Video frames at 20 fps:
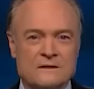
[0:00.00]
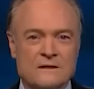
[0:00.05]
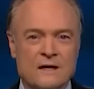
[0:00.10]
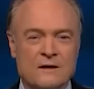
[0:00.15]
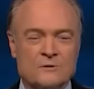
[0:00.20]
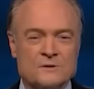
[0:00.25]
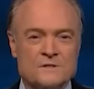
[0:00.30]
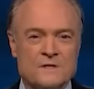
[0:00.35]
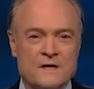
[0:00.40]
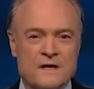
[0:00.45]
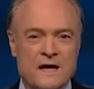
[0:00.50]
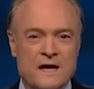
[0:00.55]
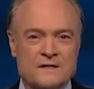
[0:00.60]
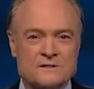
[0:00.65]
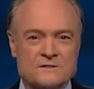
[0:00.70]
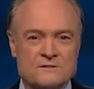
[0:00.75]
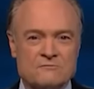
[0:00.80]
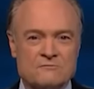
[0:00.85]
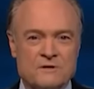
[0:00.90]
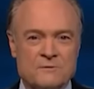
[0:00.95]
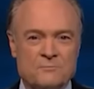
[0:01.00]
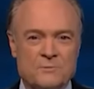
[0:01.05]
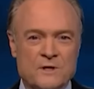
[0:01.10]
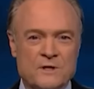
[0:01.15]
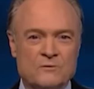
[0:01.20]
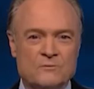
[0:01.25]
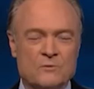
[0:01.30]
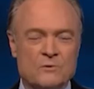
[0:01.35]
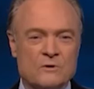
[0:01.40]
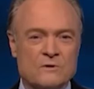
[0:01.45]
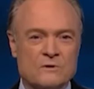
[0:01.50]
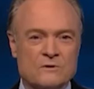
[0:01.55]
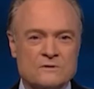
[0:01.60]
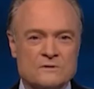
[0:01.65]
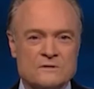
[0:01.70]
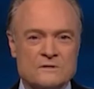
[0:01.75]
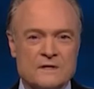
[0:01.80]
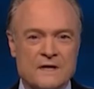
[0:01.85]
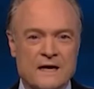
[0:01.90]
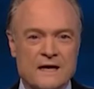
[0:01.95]
I was then asked to repeat
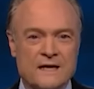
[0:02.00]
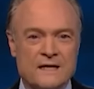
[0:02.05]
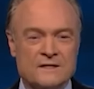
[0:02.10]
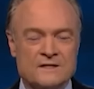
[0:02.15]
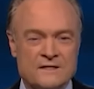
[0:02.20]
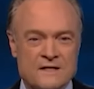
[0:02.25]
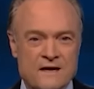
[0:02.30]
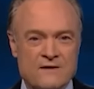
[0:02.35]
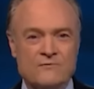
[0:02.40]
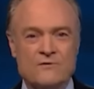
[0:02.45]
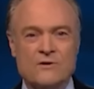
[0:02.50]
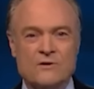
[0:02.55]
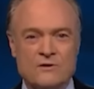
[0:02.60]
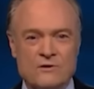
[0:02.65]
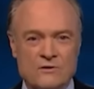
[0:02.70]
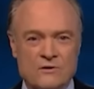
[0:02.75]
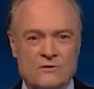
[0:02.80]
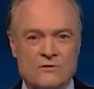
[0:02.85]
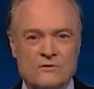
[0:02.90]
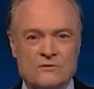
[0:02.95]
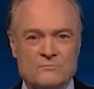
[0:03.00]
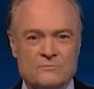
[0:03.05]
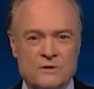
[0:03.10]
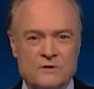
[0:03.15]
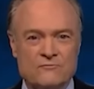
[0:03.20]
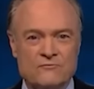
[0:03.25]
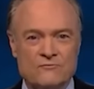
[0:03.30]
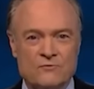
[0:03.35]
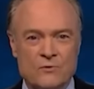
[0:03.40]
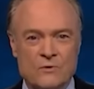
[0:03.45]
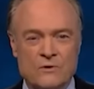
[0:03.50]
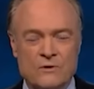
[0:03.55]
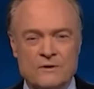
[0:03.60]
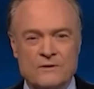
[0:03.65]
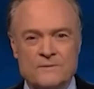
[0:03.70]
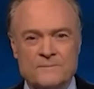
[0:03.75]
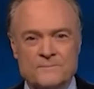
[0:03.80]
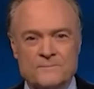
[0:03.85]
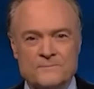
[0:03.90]
words that I had never heard before